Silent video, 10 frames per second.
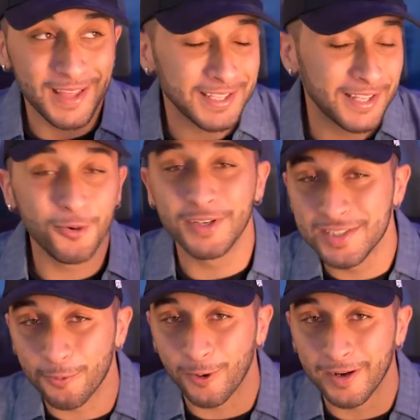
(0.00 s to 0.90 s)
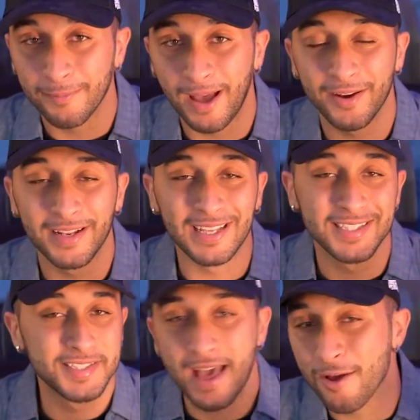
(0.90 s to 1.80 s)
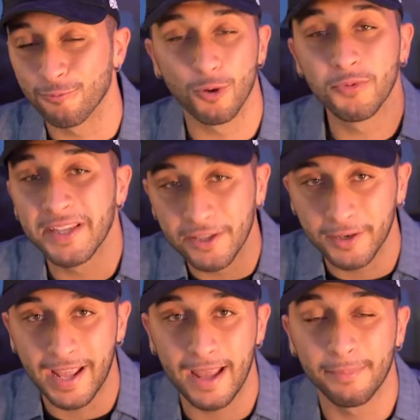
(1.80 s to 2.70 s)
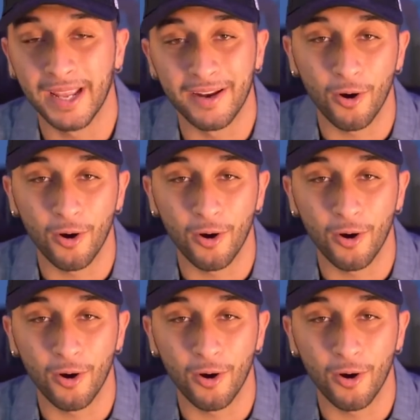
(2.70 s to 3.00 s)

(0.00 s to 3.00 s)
that you don't need to worry about it. It's not ruining your campaign.